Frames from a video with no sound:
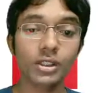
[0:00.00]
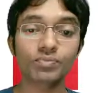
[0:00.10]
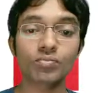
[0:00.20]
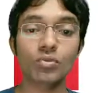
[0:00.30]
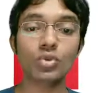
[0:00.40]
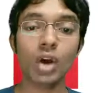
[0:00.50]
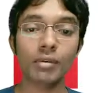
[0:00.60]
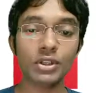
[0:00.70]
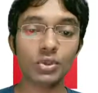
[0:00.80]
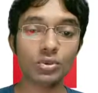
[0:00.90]
So our
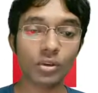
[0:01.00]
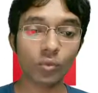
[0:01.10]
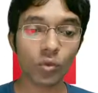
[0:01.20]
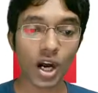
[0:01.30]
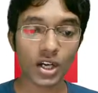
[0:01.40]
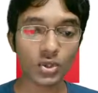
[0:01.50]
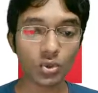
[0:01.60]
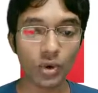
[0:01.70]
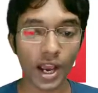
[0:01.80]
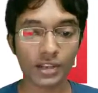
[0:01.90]
user wants to
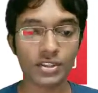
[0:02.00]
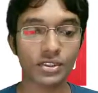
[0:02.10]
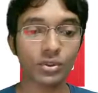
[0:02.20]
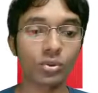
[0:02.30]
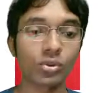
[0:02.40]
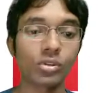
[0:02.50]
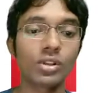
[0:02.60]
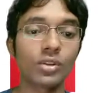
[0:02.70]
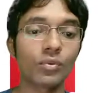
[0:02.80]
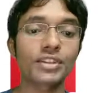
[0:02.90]
access a role. For
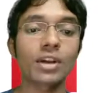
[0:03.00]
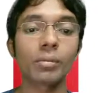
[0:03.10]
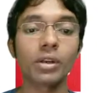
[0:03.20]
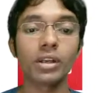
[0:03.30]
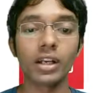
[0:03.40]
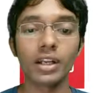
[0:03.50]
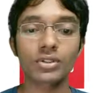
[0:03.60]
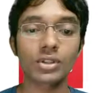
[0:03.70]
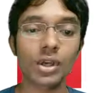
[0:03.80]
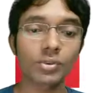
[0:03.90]
example, it's
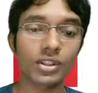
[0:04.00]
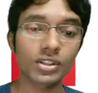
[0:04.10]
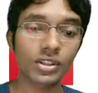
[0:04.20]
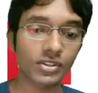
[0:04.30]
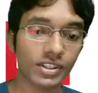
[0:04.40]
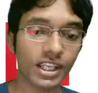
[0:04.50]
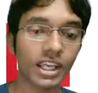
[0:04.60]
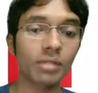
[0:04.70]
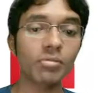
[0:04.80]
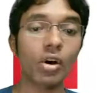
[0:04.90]
within the same
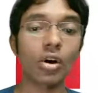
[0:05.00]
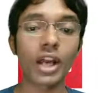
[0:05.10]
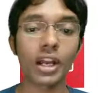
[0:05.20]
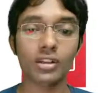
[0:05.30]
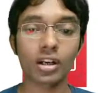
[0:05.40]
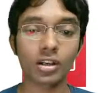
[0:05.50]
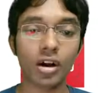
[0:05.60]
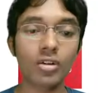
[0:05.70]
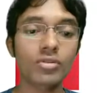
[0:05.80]
or another account.